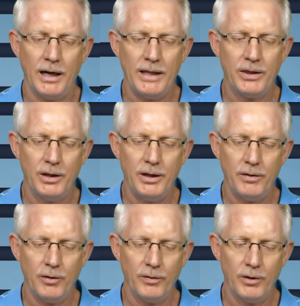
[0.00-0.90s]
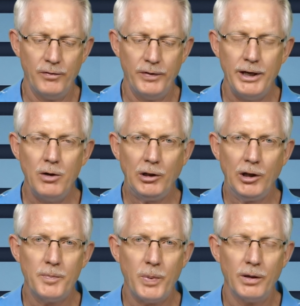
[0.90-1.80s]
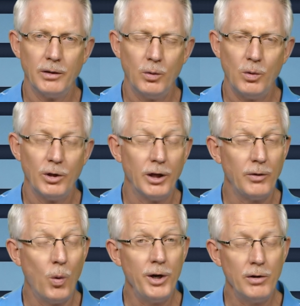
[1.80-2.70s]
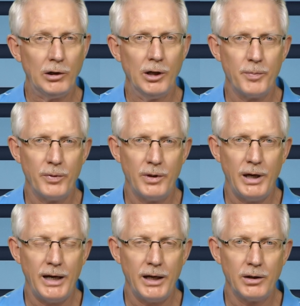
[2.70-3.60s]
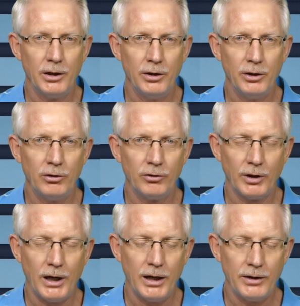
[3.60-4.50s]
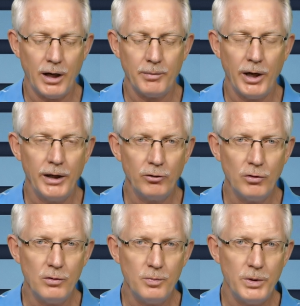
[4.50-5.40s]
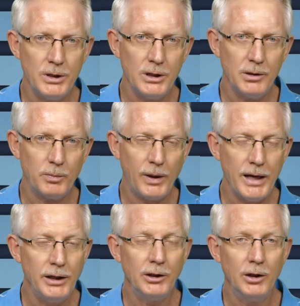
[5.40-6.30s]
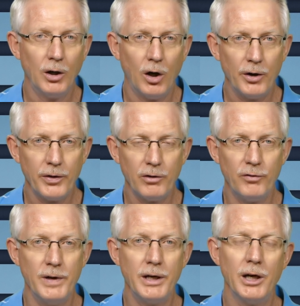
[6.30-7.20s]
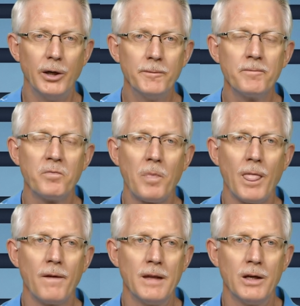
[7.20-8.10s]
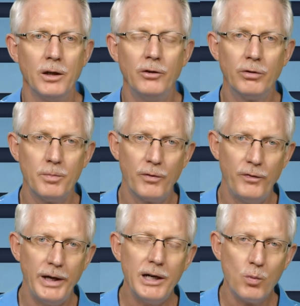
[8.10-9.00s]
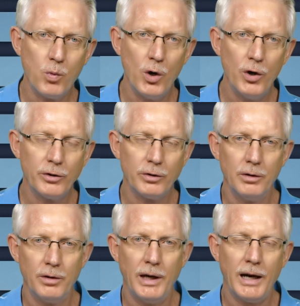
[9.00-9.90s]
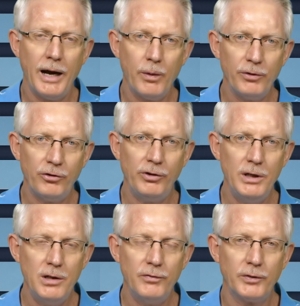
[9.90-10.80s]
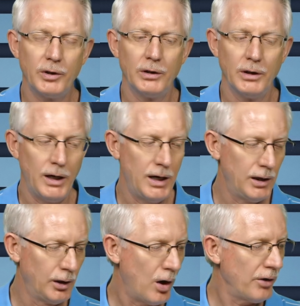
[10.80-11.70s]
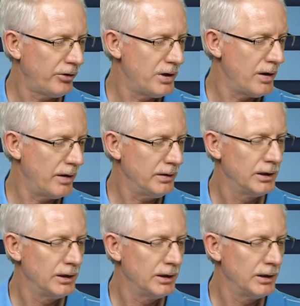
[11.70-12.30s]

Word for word: the the video clip or uh, audio clip that is uh, that I'm going to be playing on this video is the prophetic word that I received uh, last year,